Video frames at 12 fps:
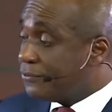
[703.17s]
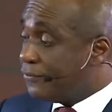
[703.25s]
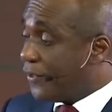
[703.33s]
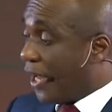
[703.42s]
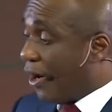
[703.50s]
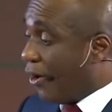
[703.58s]

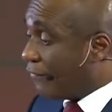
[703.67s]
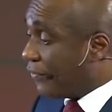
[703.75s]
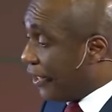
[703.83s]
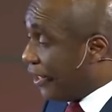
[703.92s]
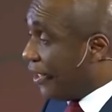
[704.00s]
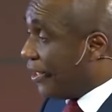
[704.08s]
Fear of
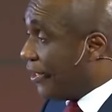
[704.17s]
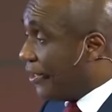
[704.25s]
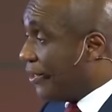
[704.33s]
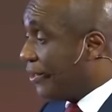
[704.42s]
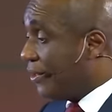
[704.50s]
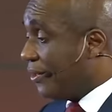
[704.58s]
the
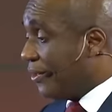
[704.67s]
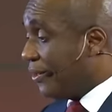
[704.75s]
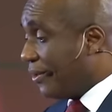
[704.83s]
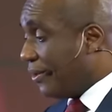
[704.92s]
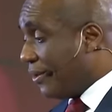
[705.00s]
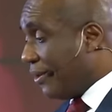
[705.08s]

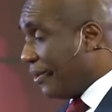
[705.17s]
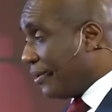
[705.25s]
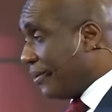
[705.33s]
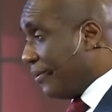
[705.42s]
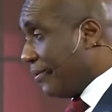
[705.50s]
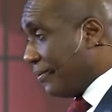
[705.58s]

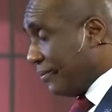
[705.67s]
unknown.